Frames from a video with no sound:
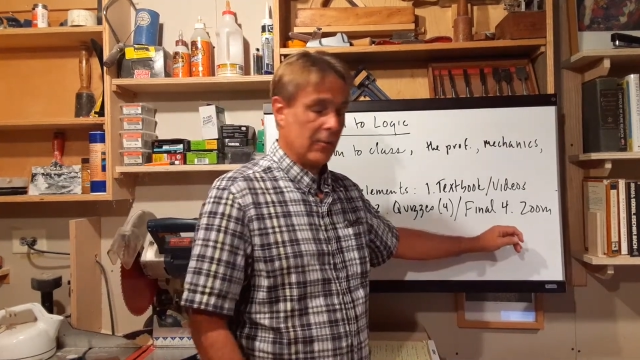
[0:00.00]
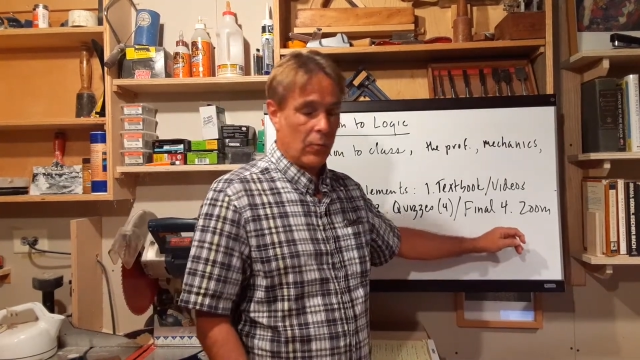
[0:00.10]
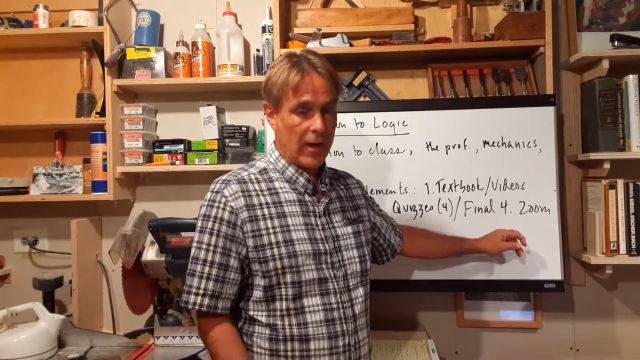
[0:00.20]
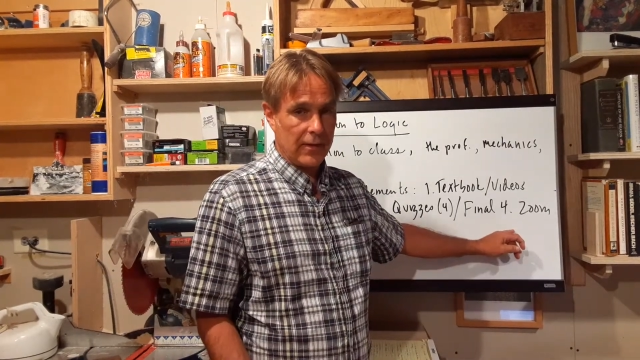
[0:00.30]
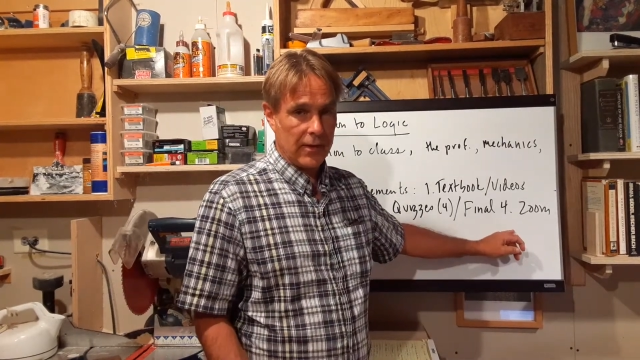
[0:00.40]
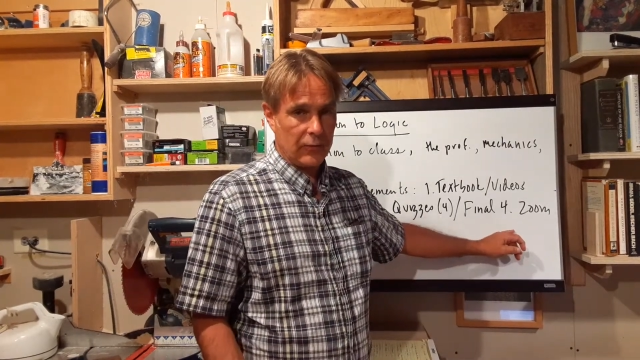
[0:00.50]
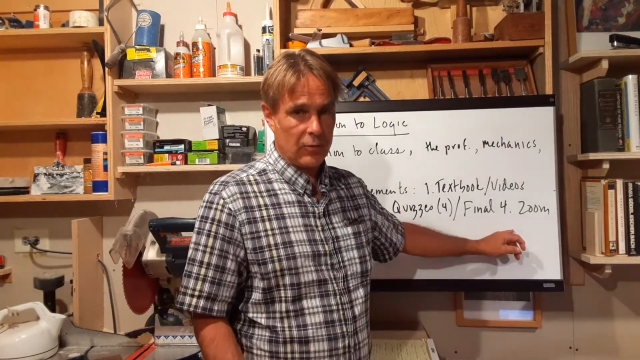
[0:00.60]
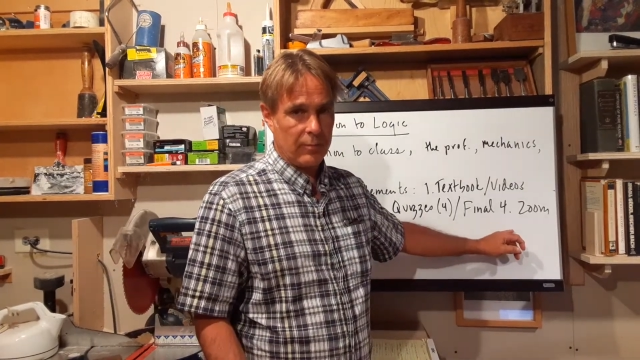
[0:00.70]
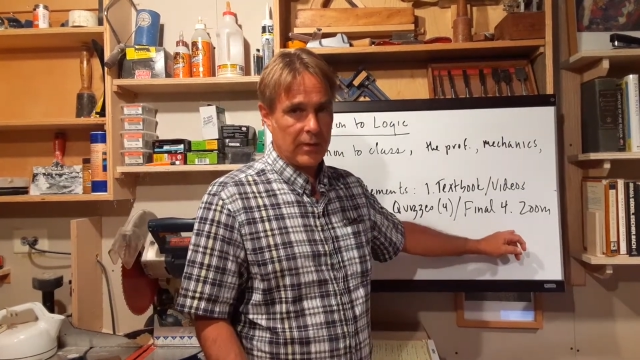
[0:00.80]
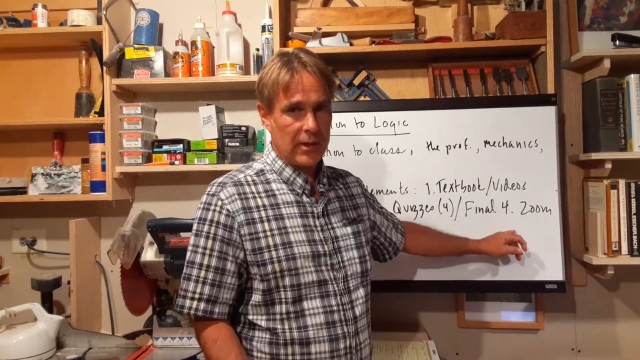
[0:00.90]
when these
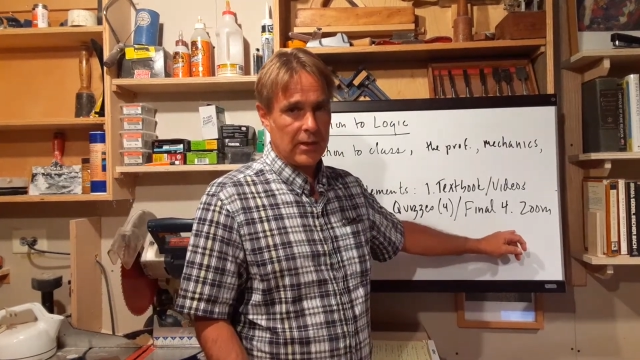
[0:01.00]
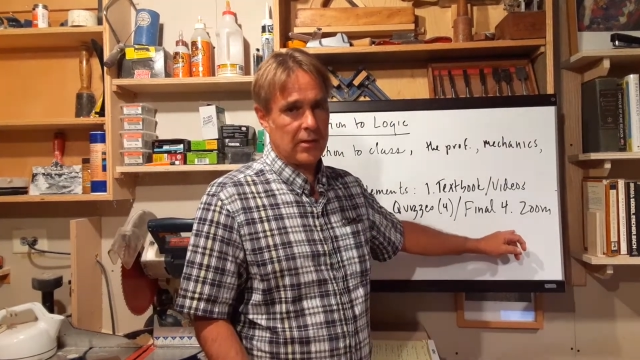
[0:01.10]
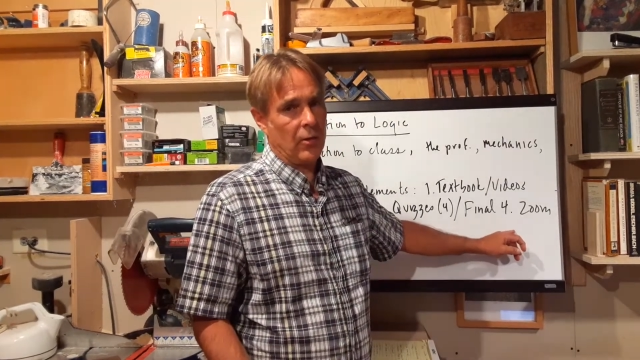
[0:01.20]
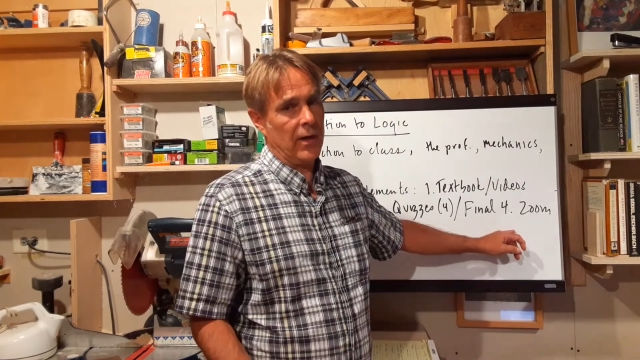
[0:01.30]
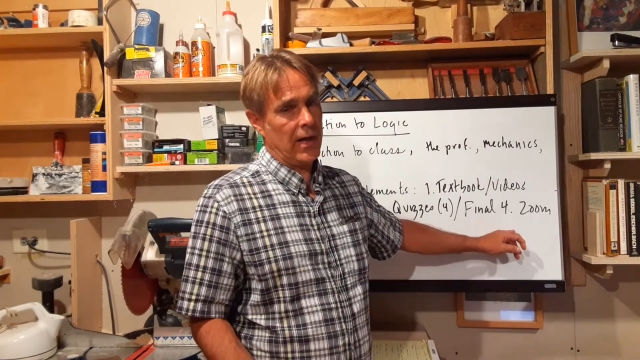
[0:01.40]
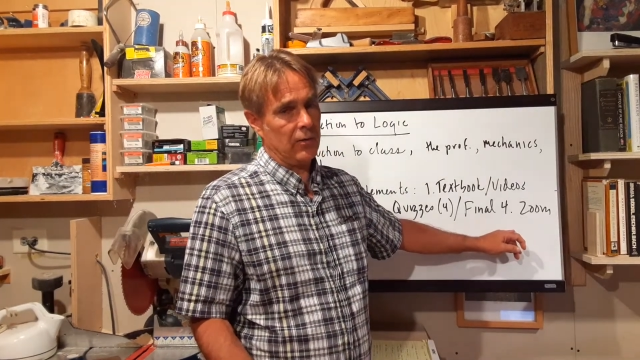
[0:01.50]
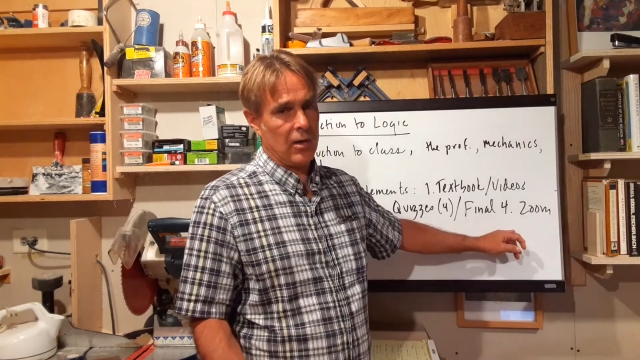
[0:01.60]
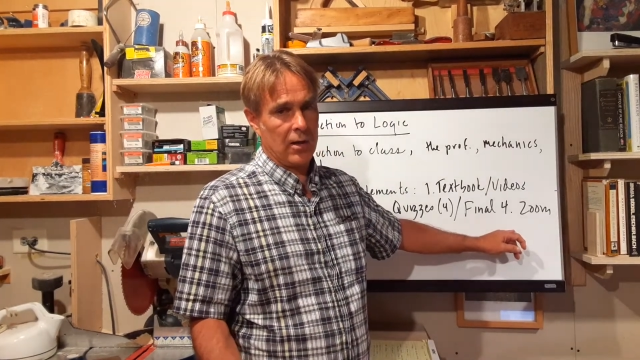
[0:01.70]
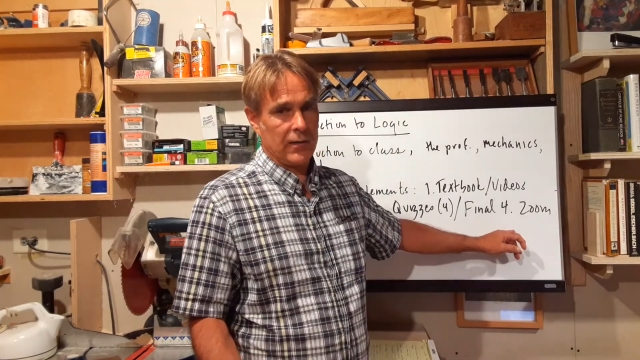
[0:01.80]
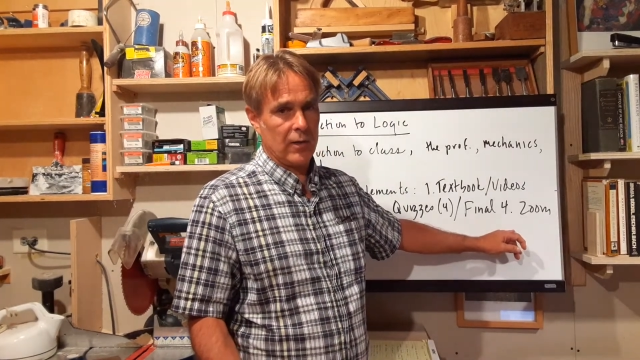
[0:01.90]
will be or how
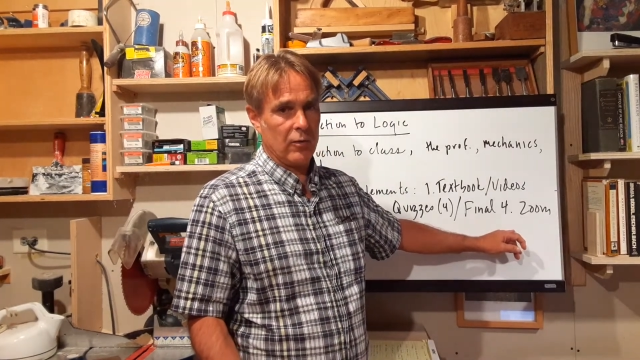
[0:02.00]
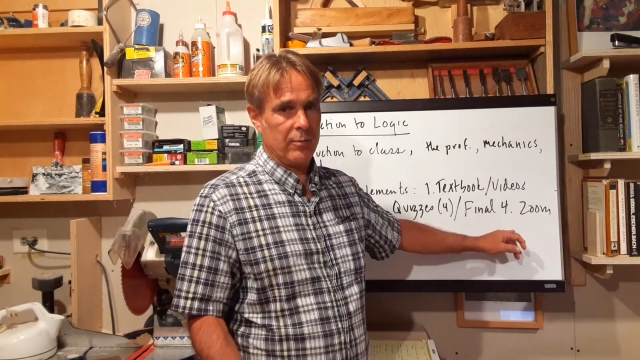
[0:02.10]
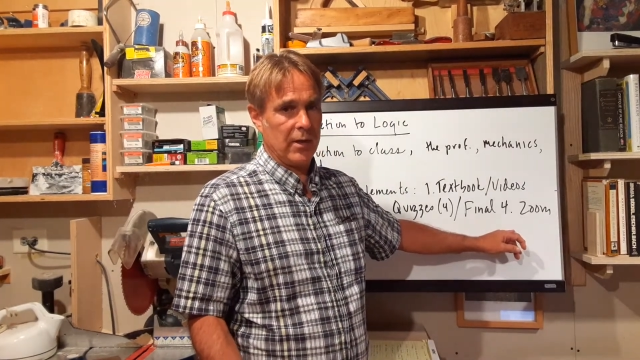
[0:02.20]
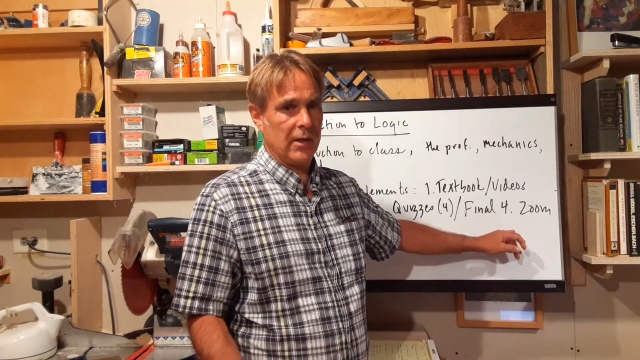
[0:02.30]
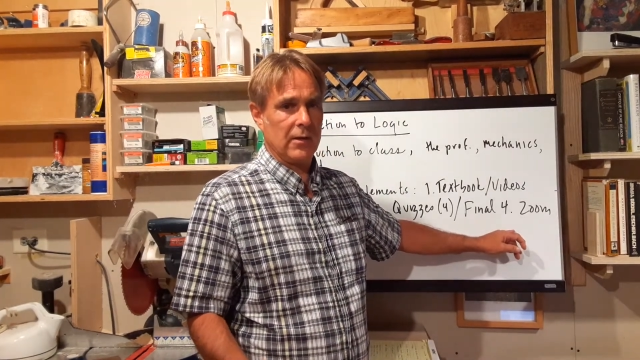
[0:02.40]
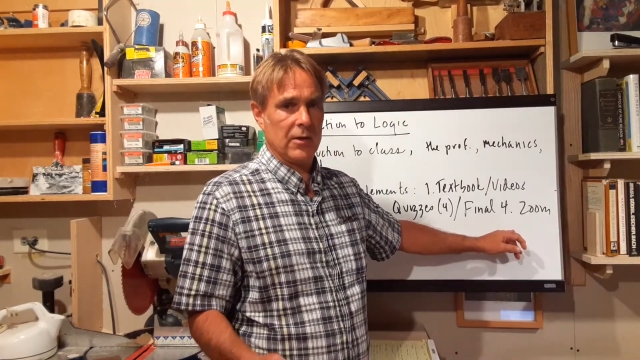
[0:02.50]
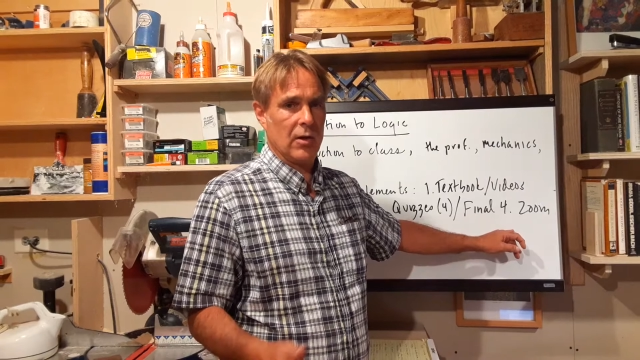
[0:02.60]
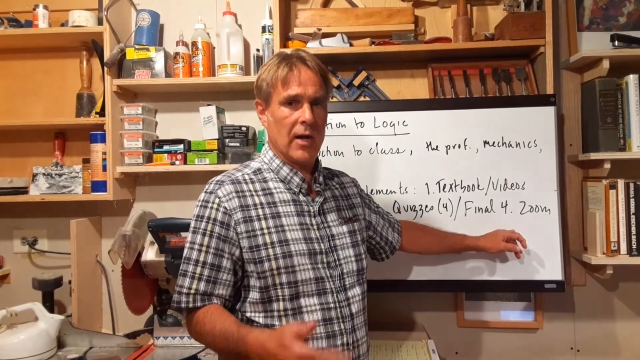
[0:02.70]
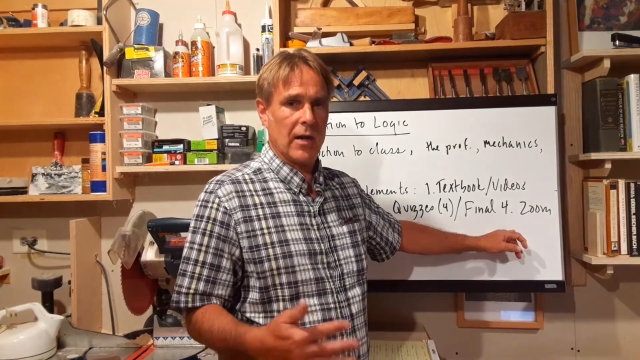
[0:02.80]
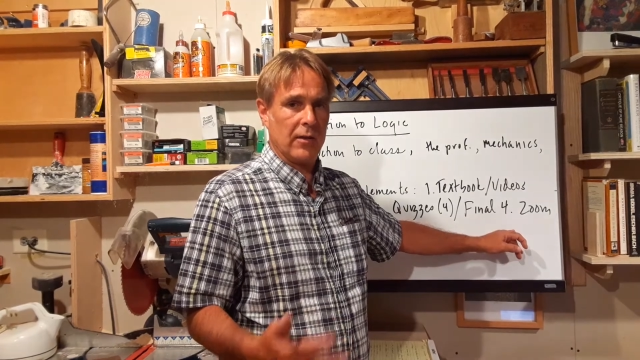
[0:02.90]
long they will be,
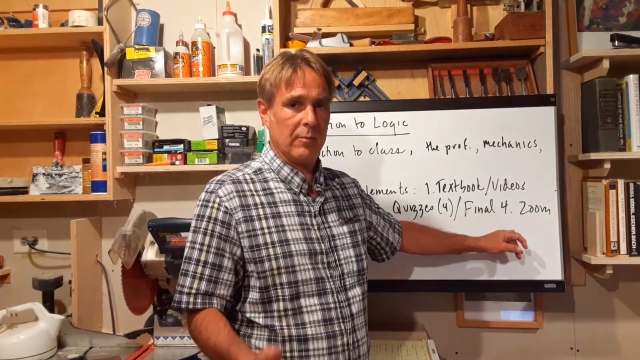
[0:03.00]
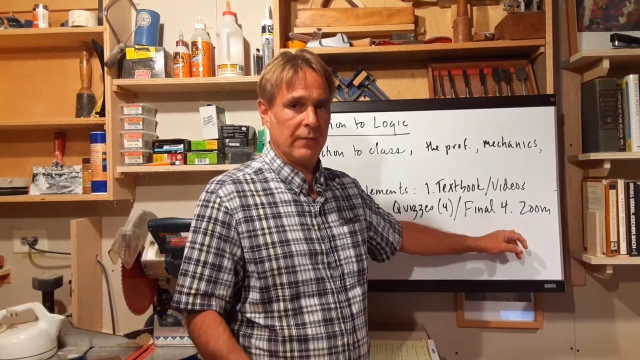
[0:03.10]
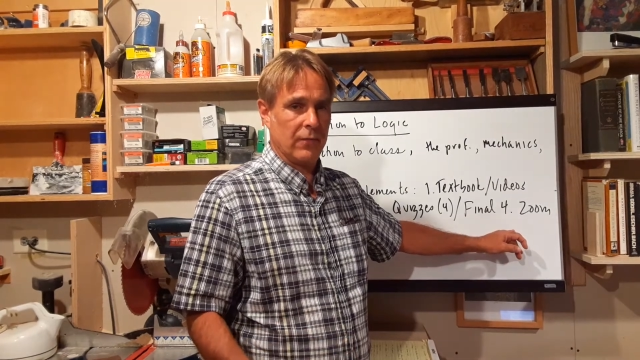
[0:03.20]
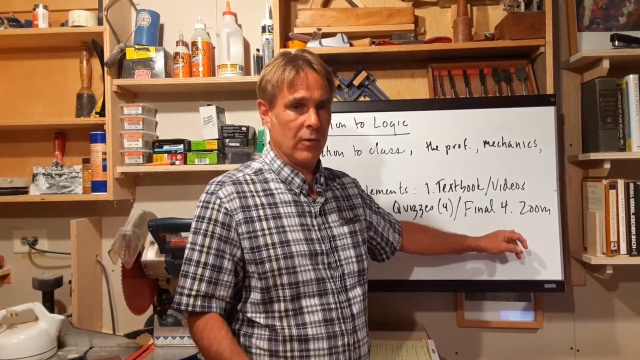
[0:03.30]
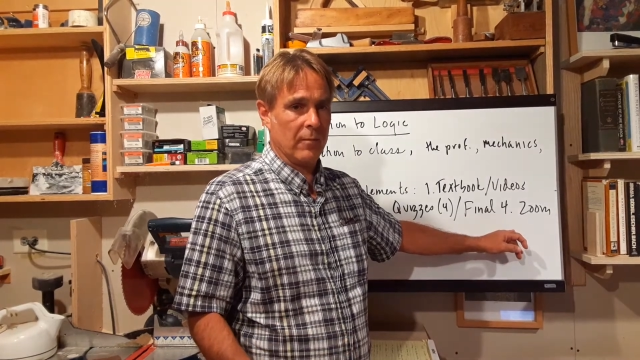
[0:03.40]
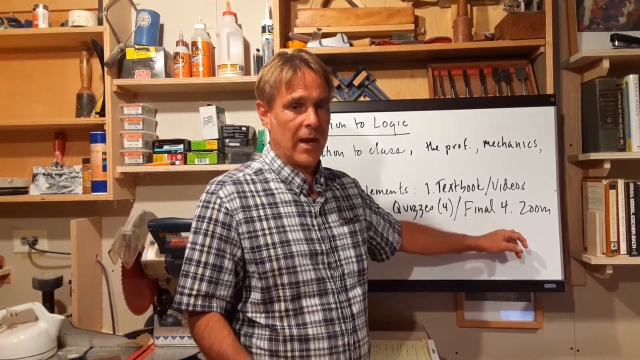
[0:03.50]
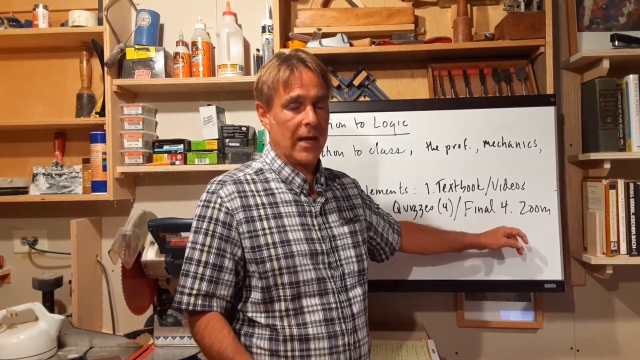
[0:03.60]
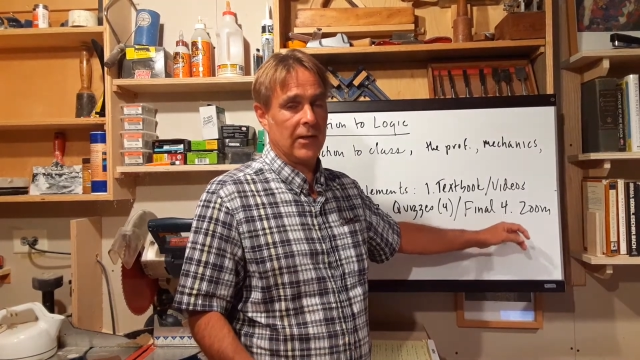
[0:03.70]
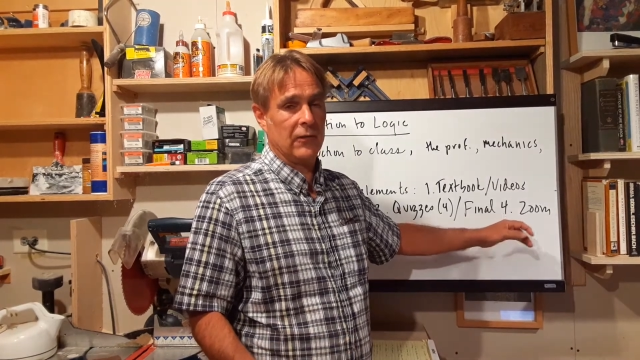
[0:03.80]
how they'll be formatted.